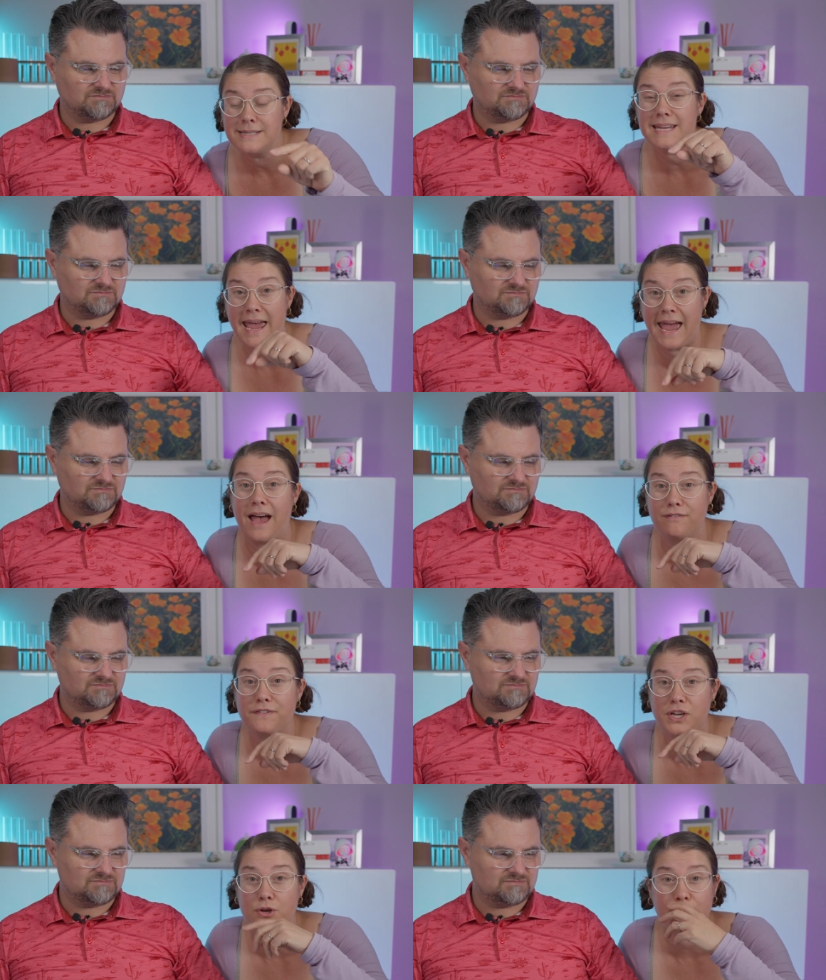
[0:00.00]
Speaker 1: to have
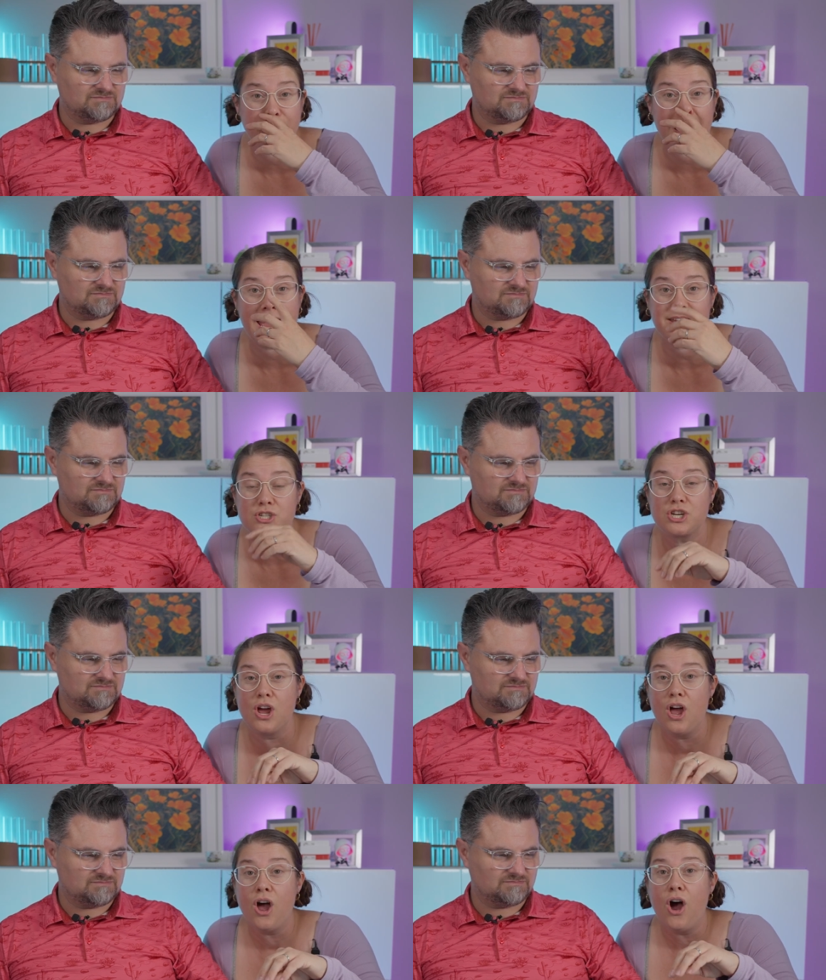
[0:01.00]
Q-Flash
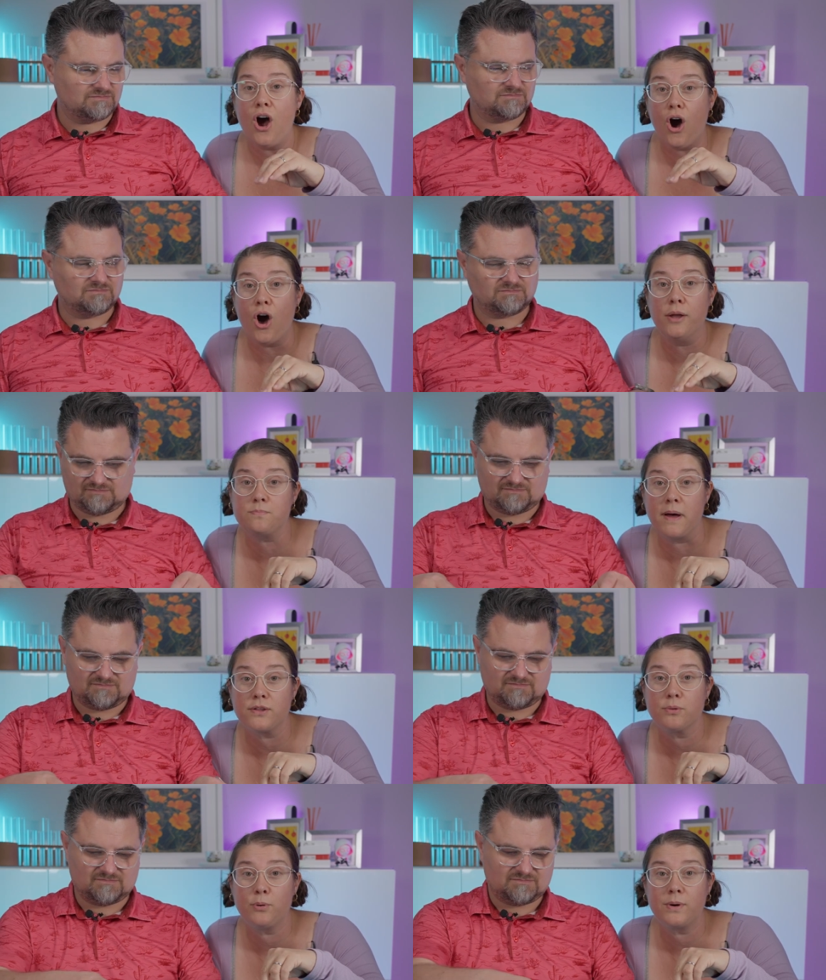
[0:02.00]
on
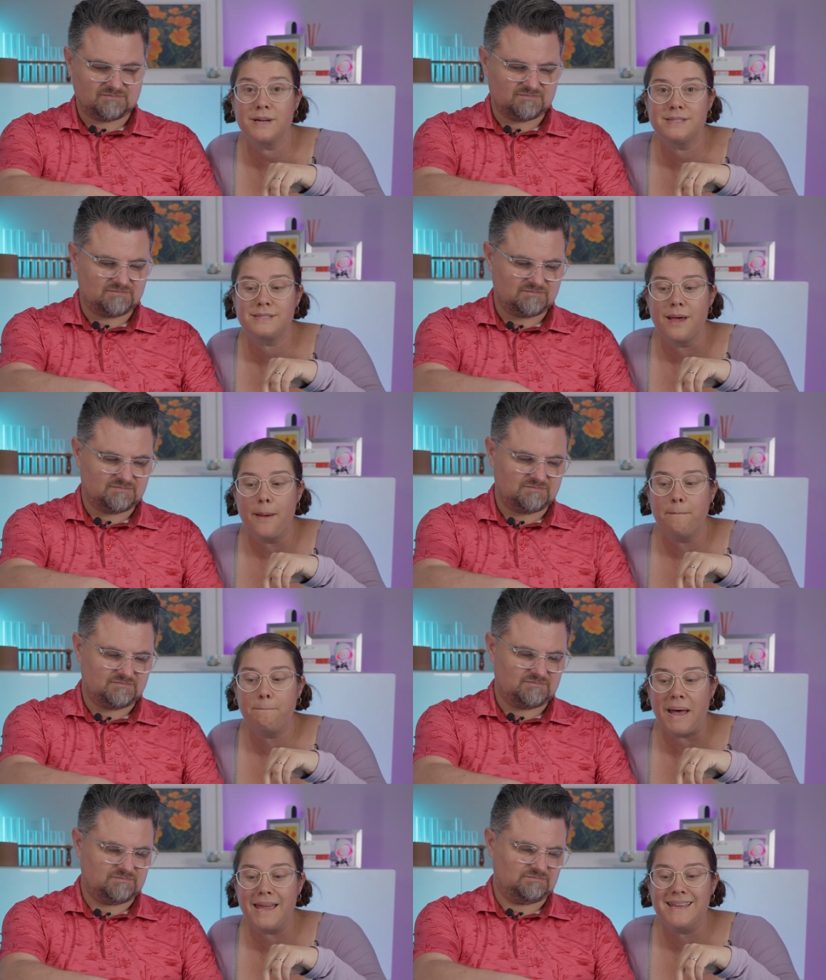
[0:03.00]
motherboards,
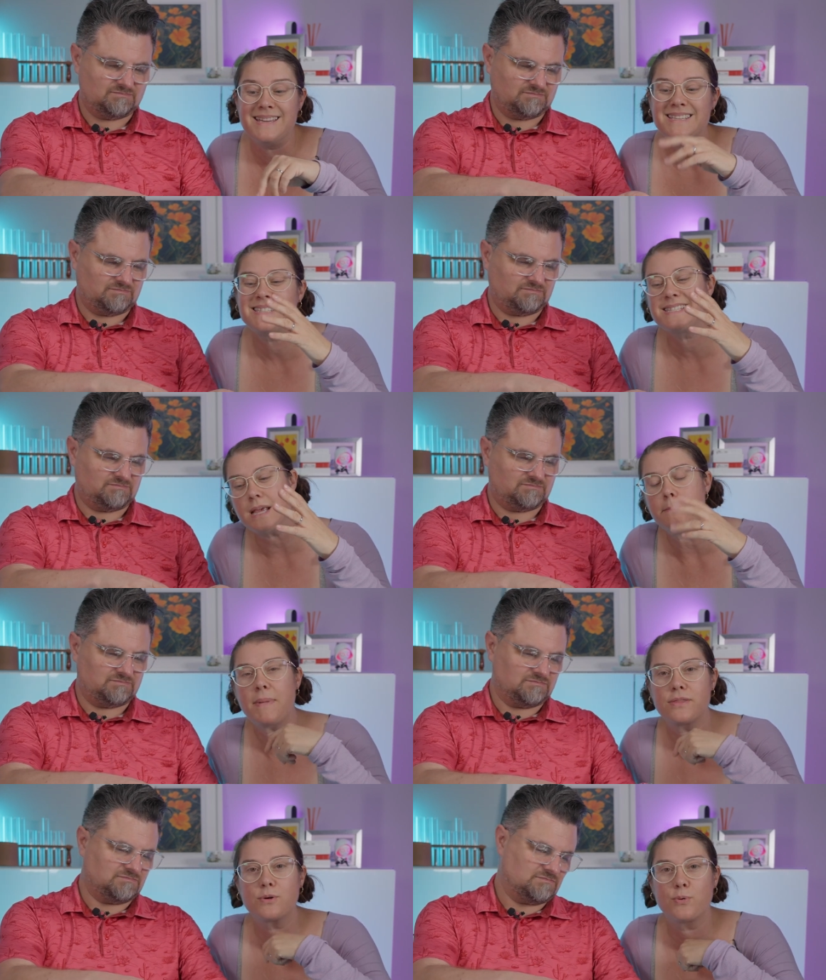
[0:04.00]
but some
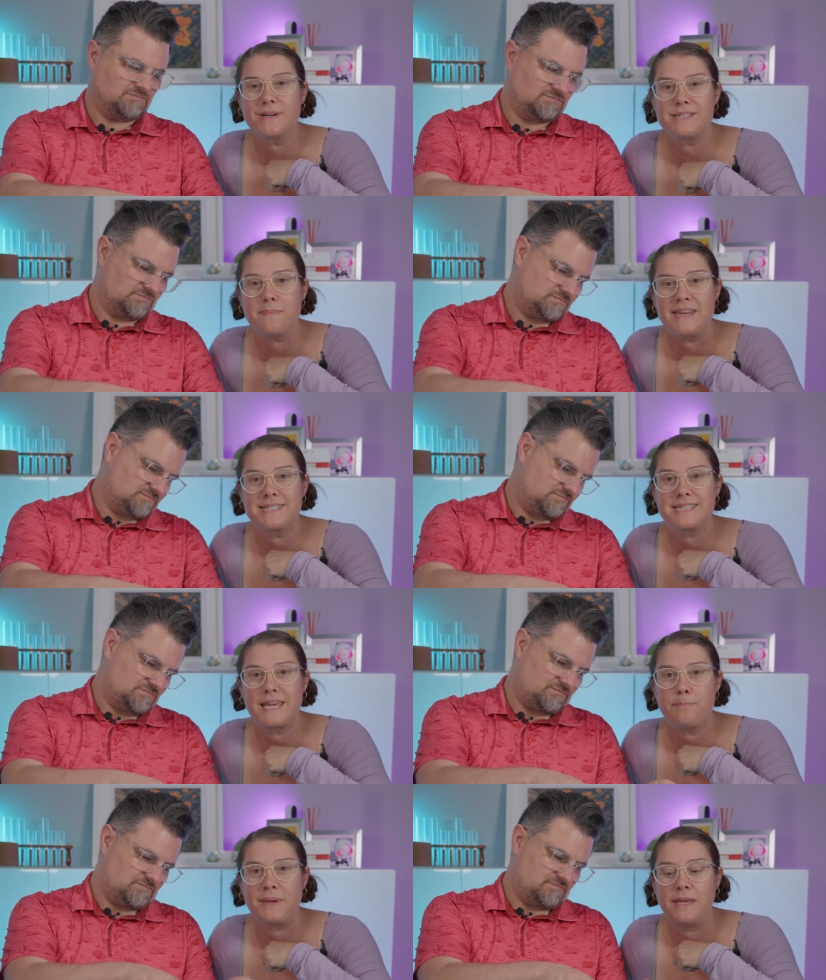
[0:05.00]
motherboards may
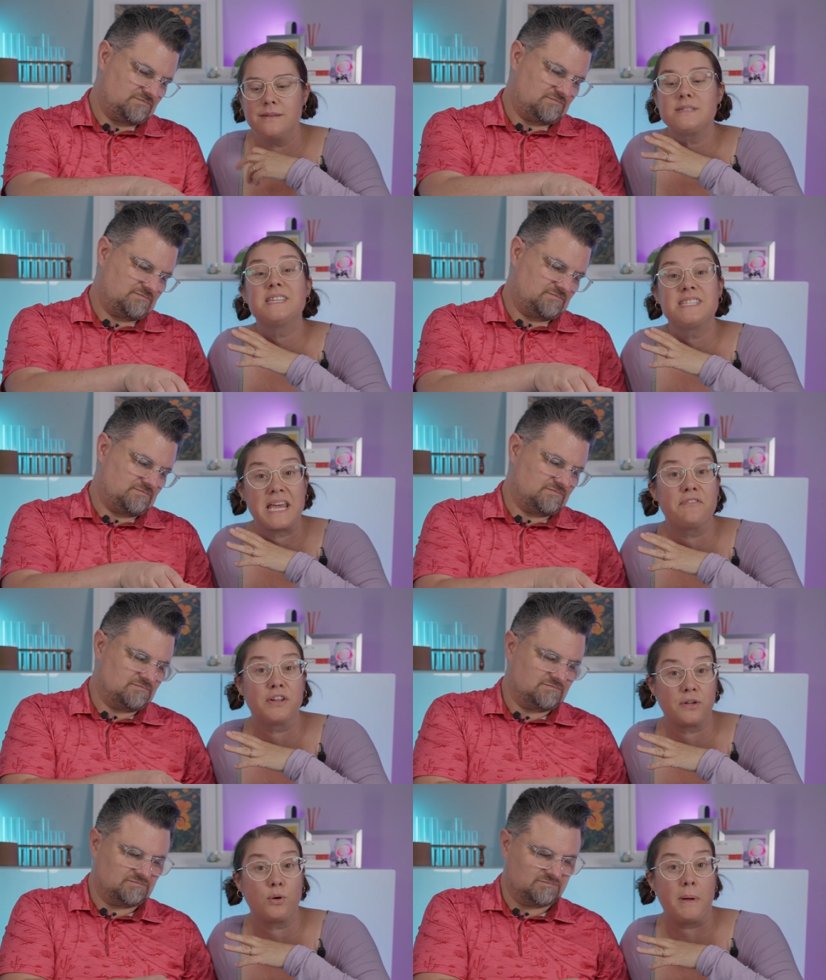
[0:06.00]
skip it to save a
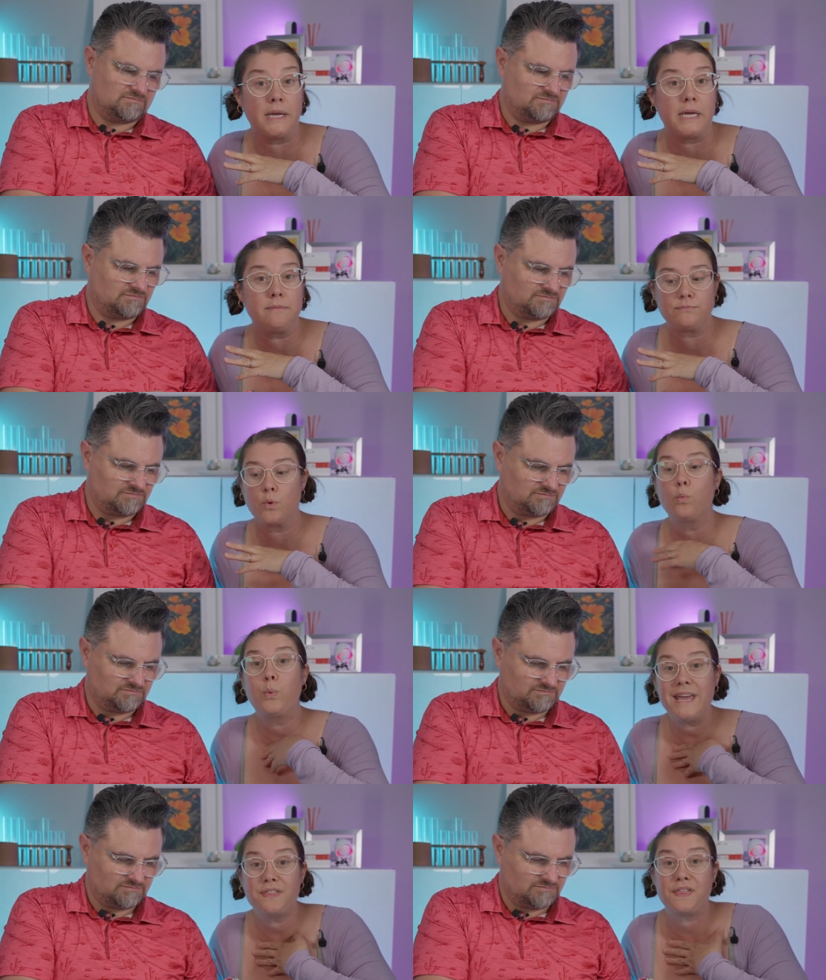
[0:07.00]
little money.
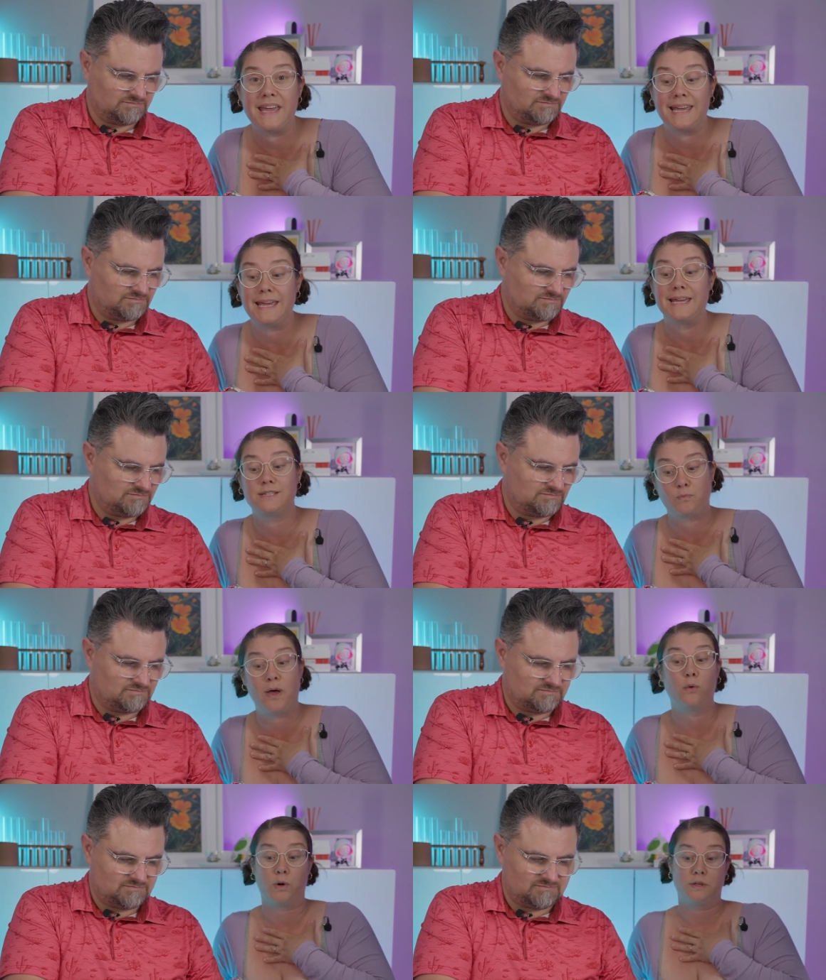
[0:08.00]
We think it's
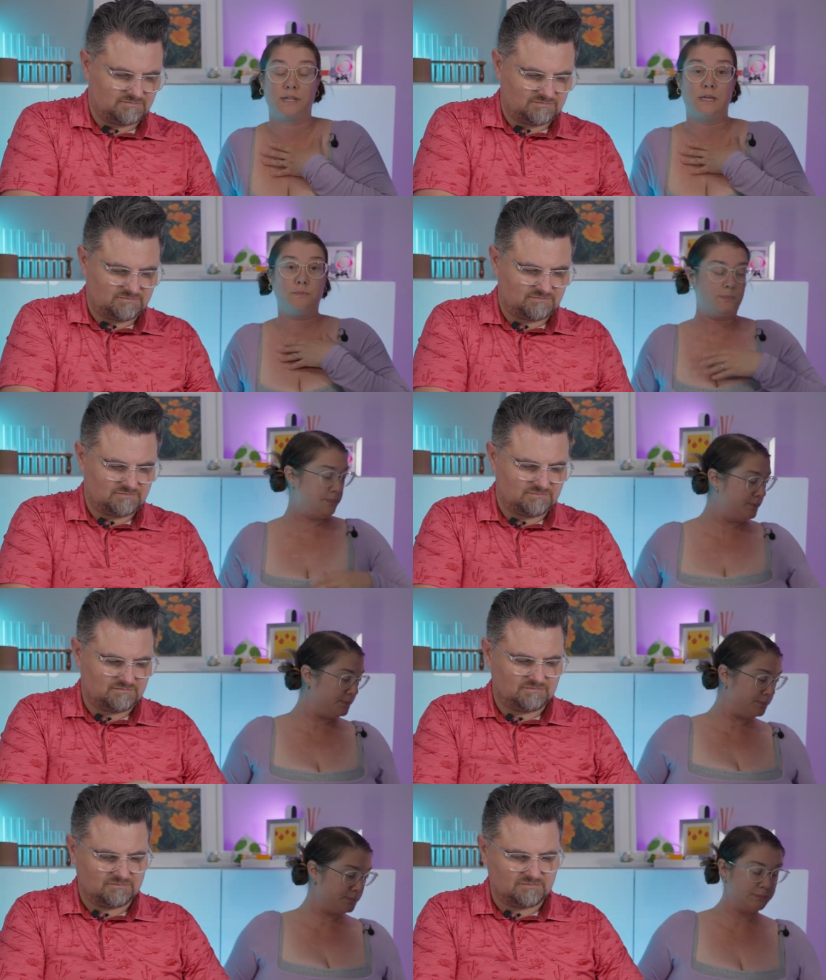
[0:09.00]
well worth it.
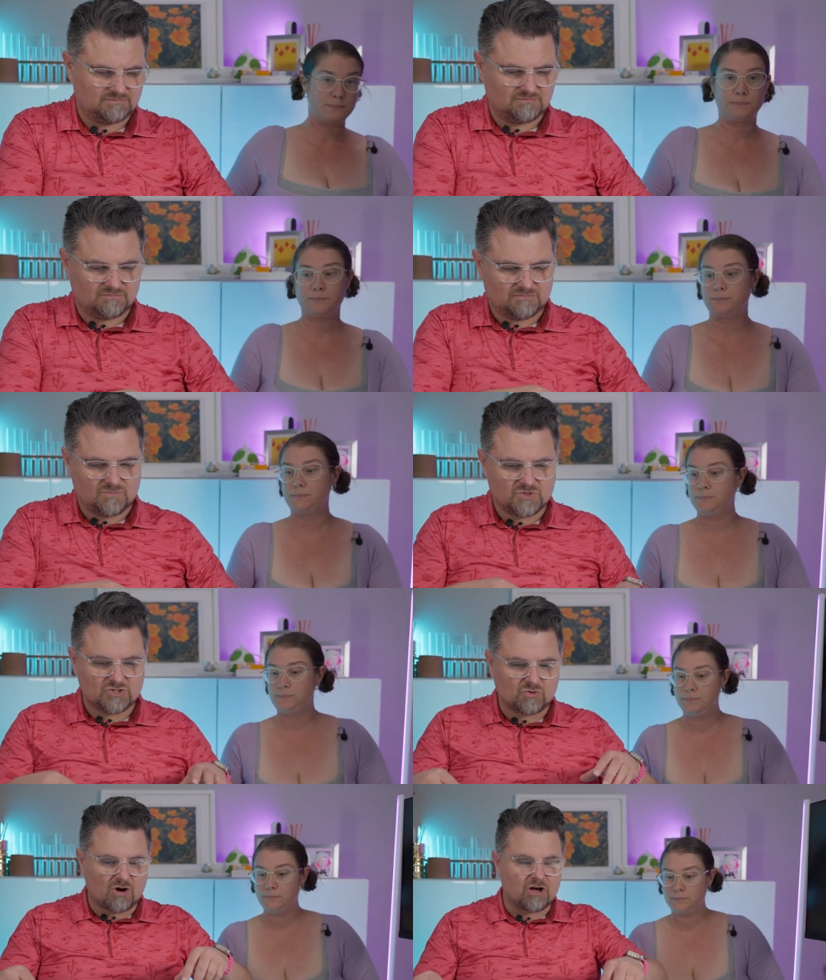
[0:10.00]

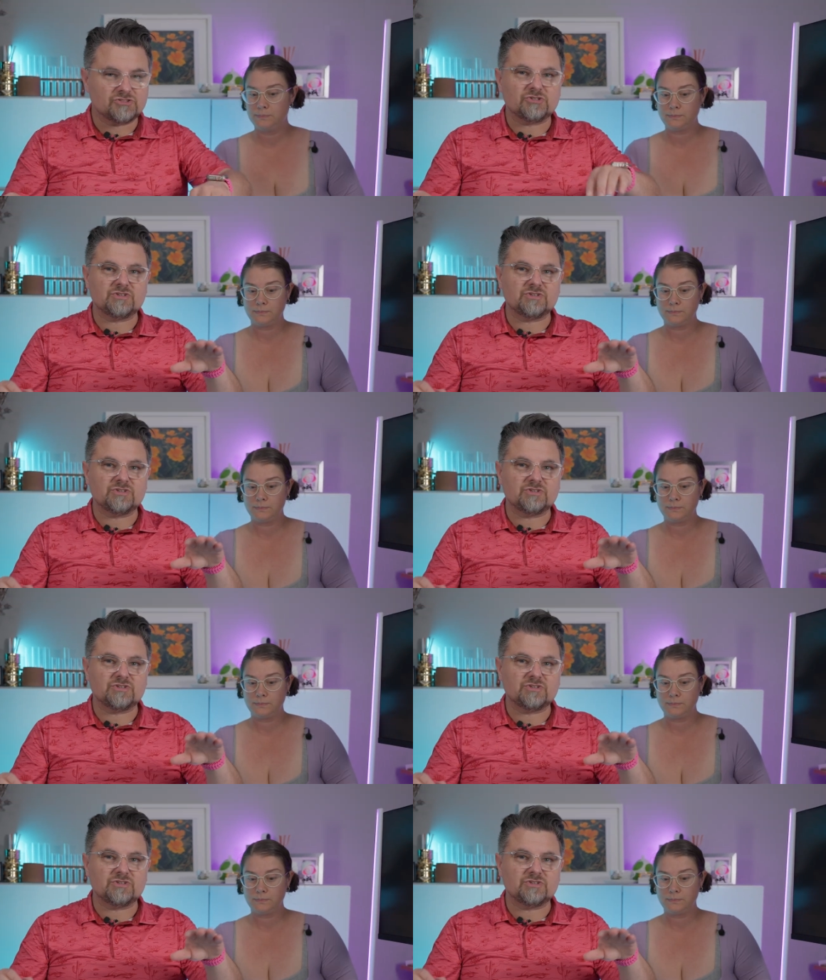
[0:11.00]
Speaker 2: So all you